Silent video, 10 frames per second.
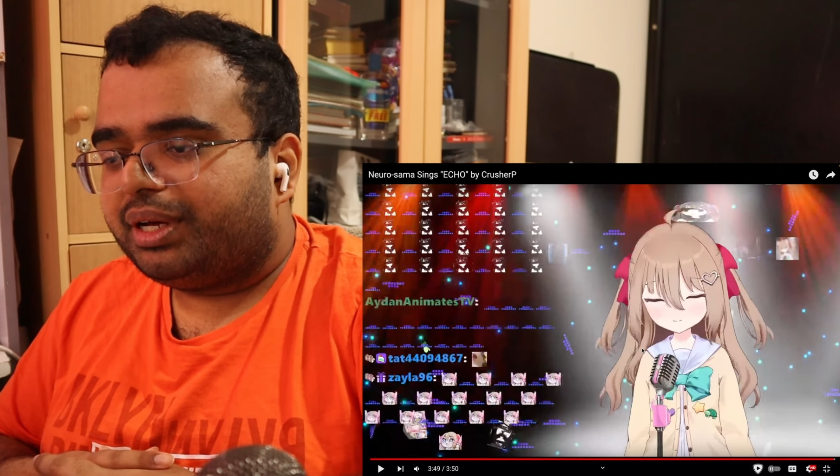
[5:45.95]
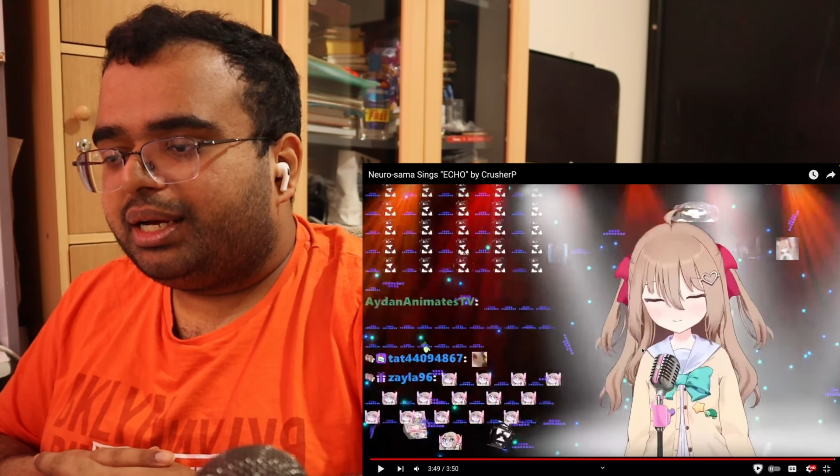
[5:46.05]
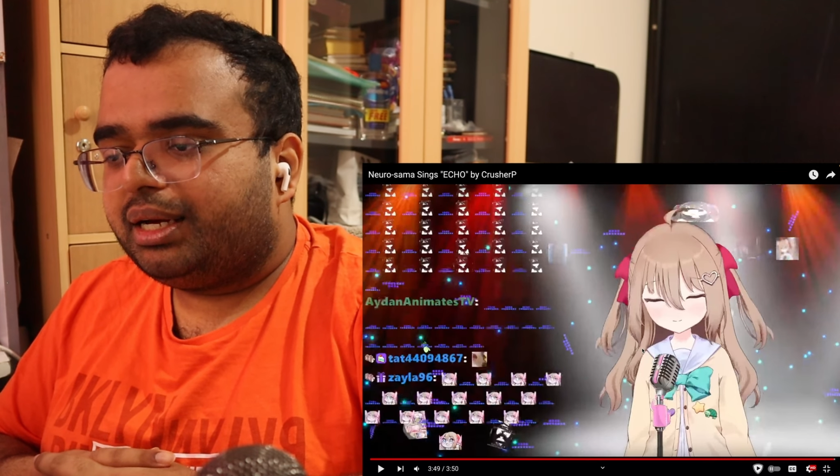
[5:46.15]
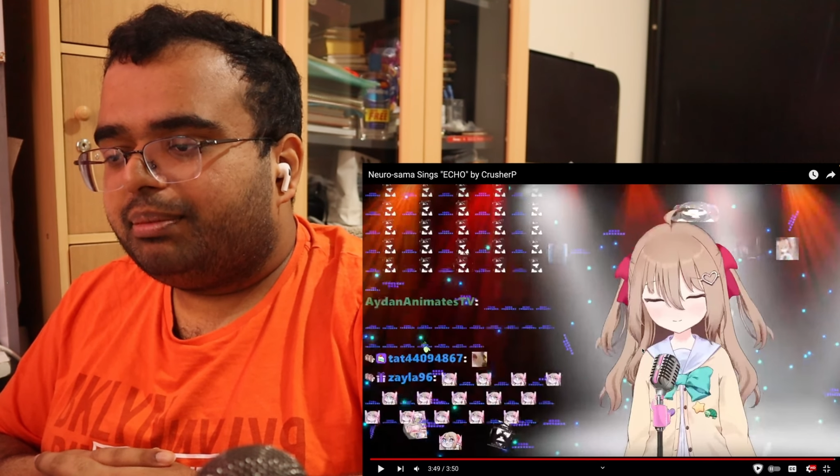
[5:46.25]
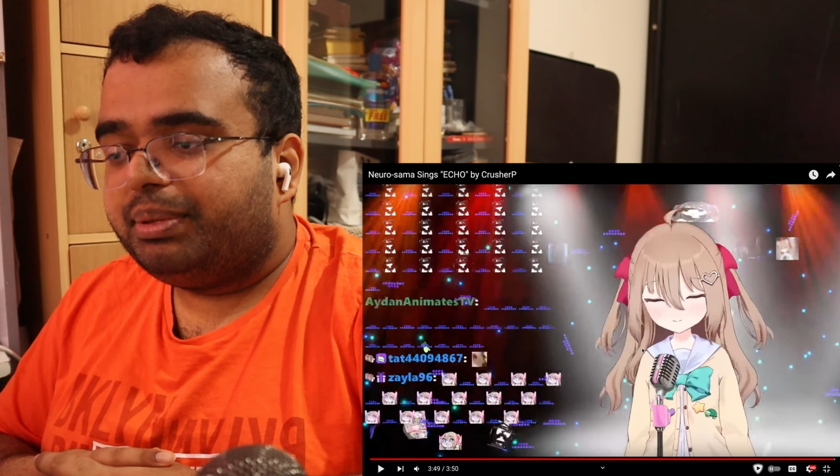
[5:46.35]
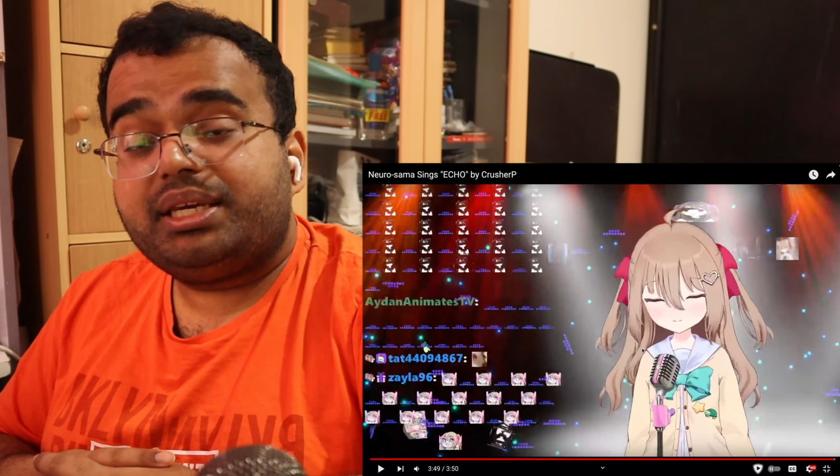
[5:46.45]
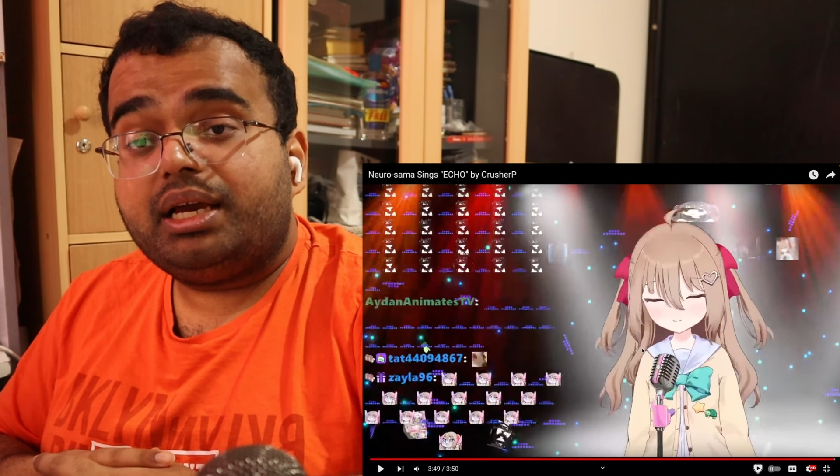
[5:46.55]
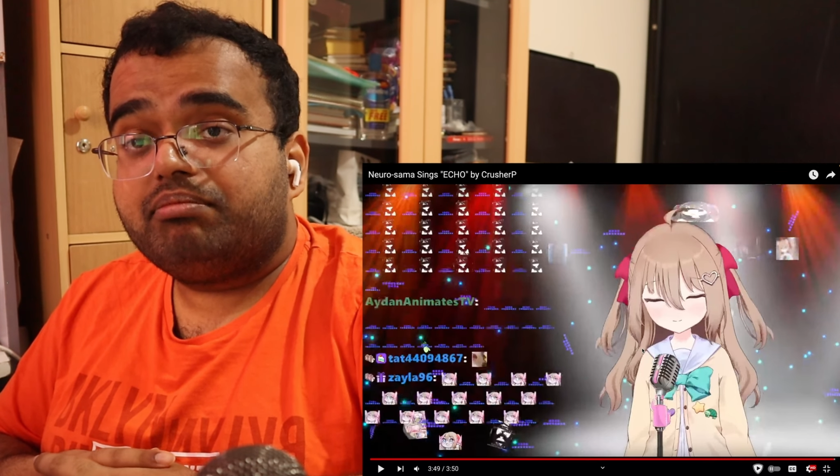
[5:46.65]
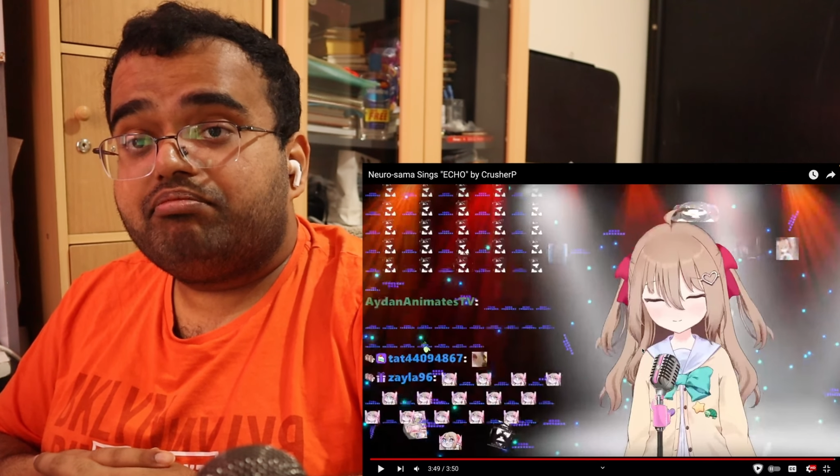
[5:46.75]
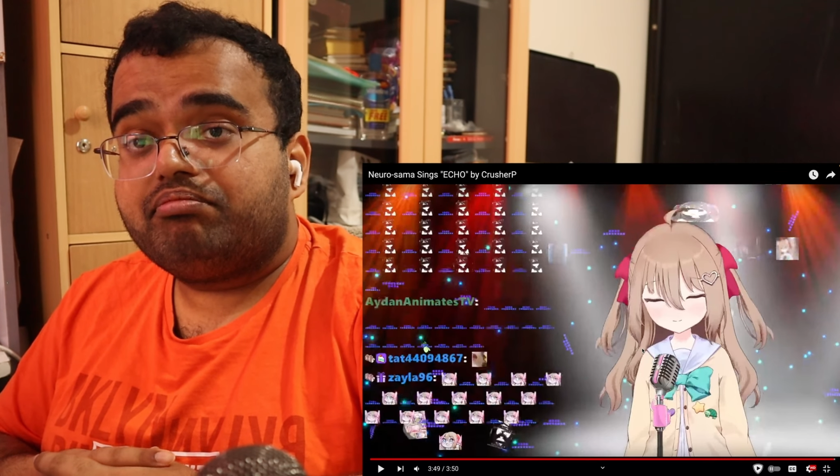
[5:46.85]
But
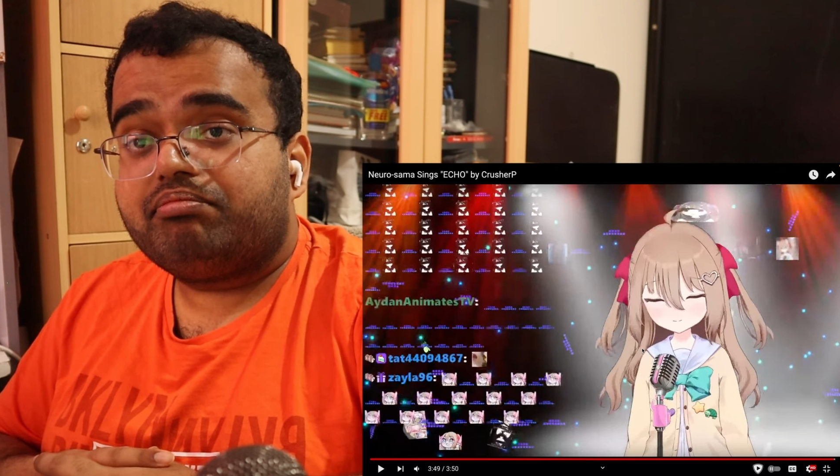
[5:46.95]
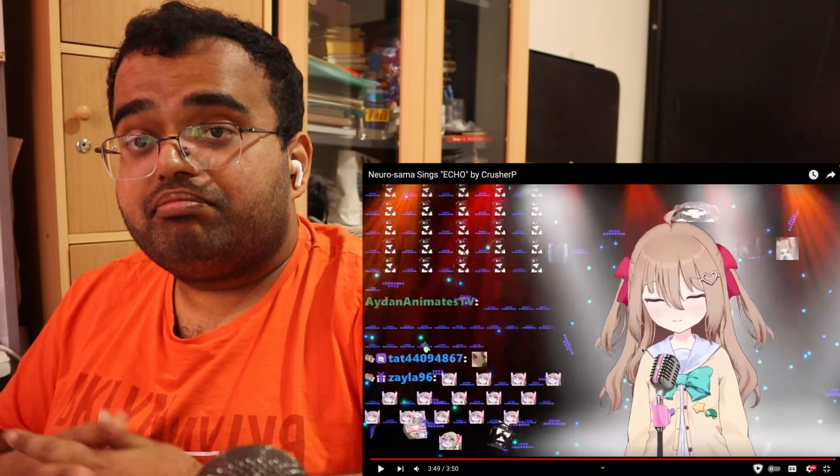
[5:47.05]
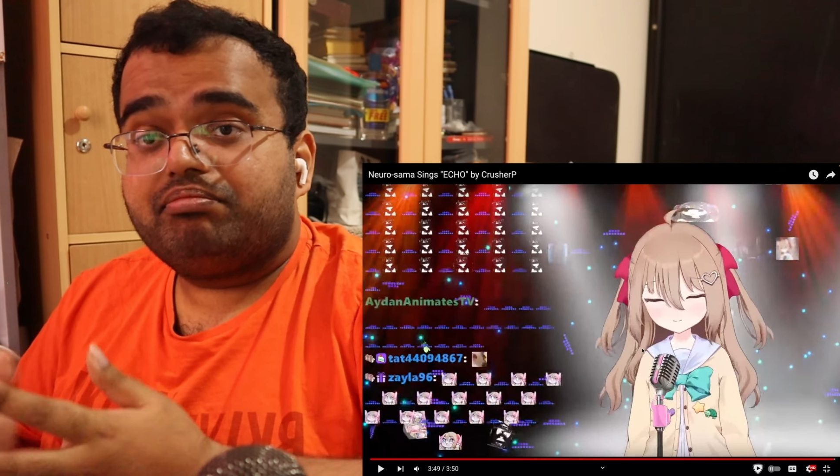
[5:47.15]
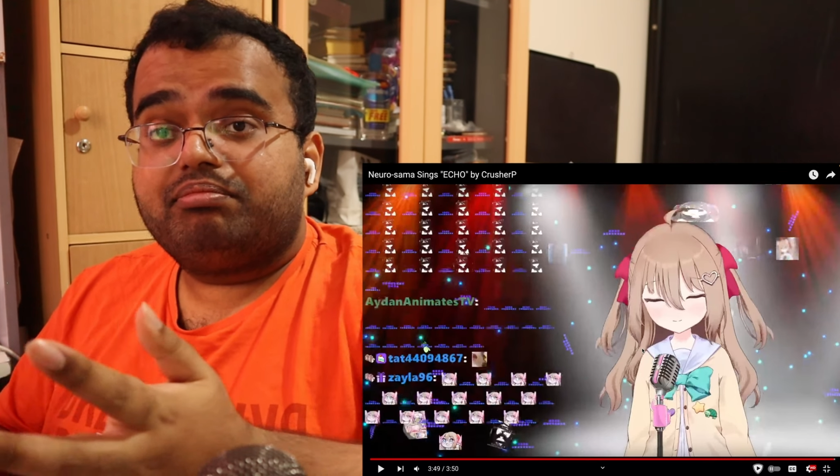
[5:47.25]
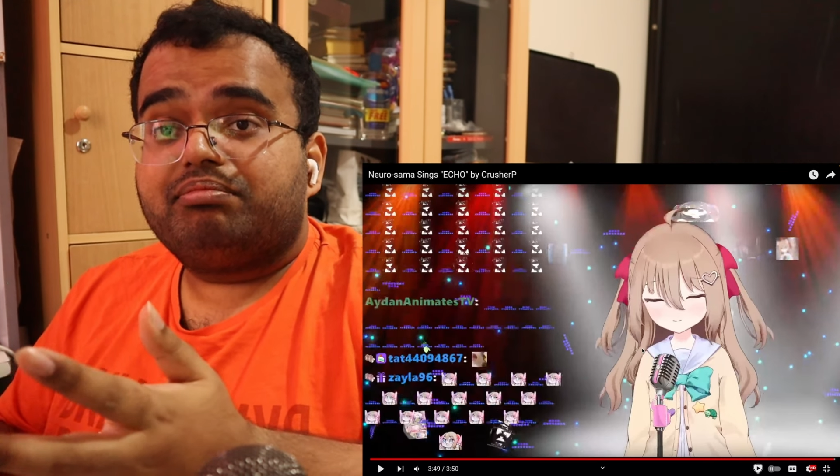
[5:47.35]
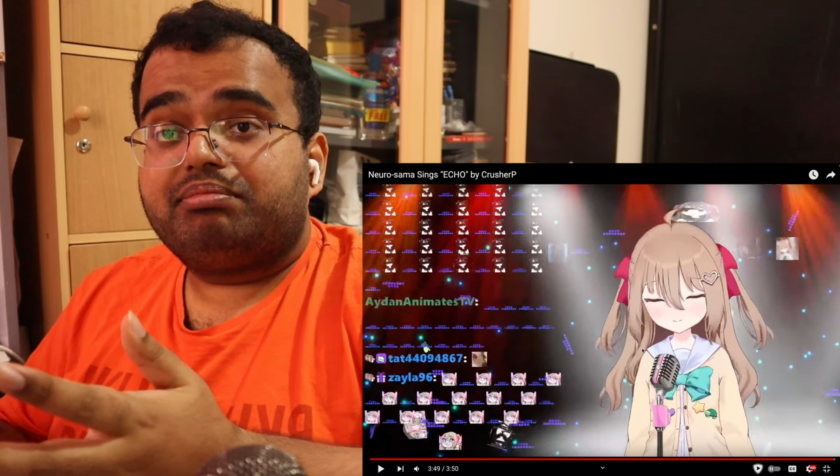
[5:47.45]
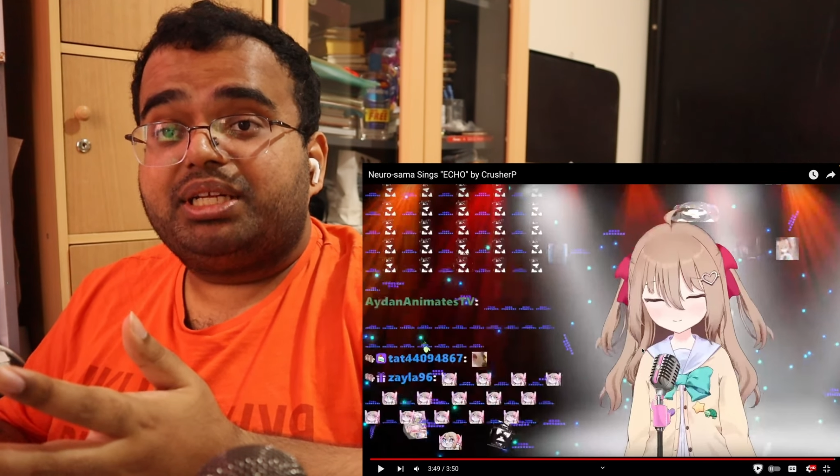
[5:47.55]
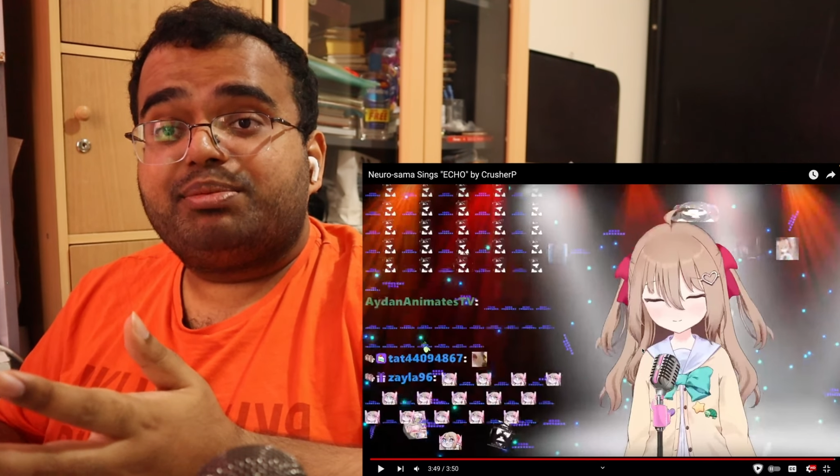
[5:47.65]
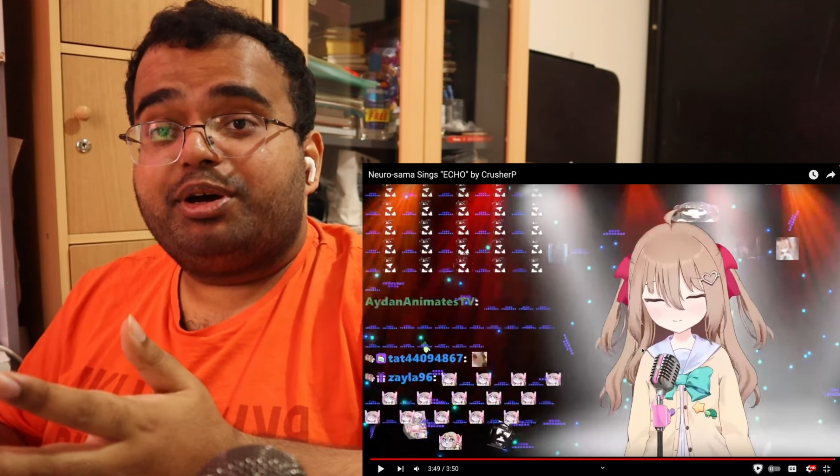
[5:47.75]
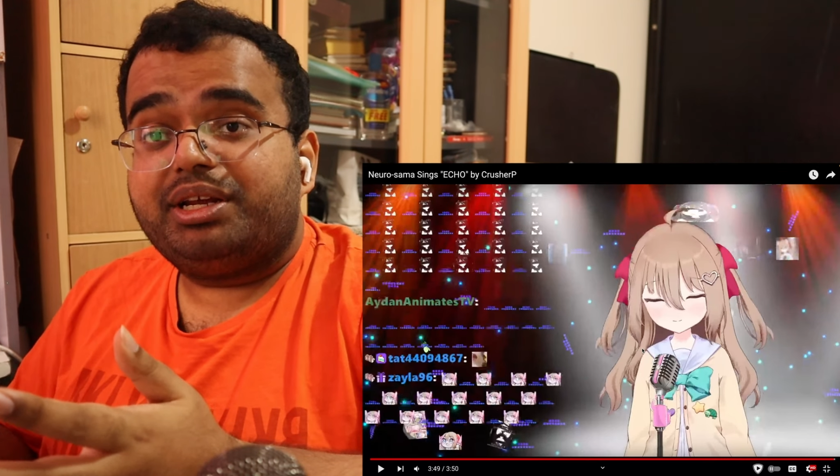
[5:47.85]
yeah,
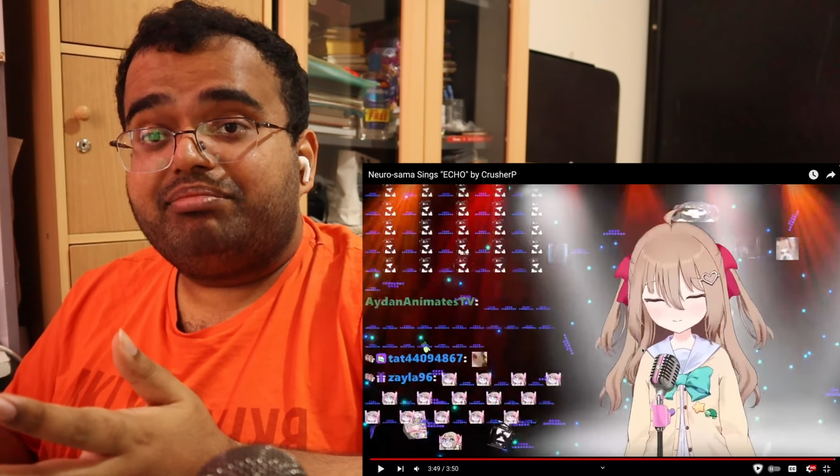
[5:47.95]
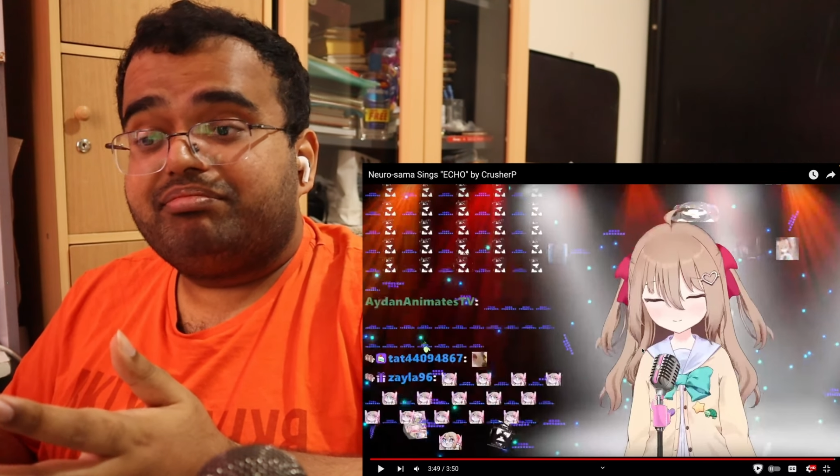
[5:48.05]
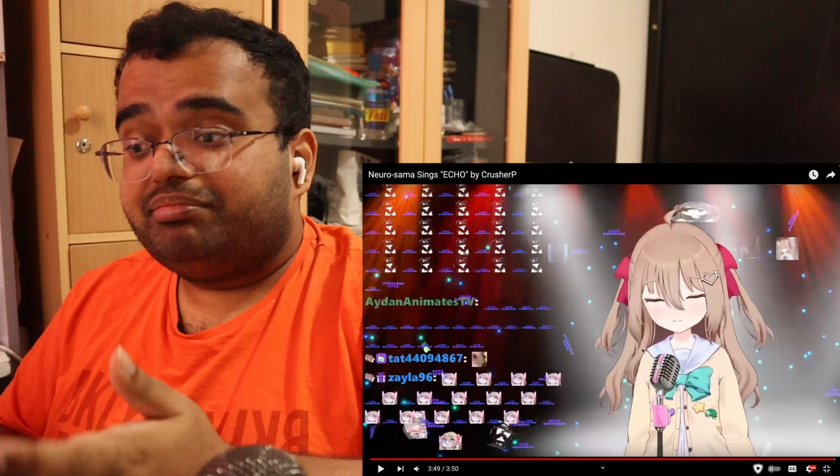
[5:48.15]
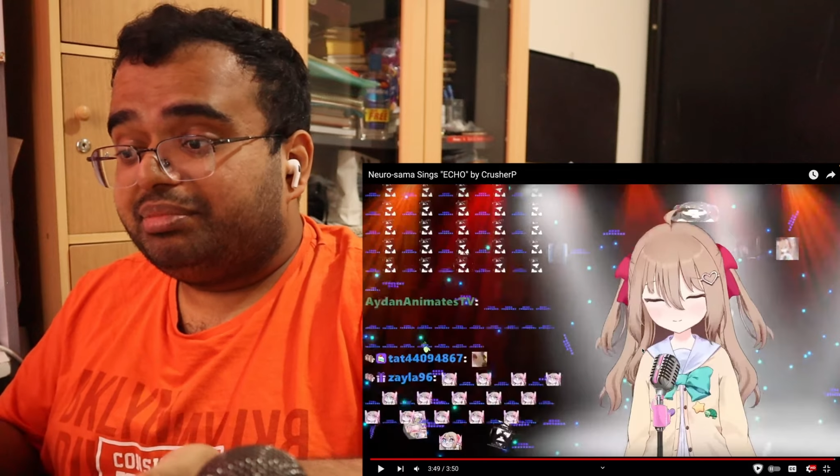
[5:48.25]
that's about it.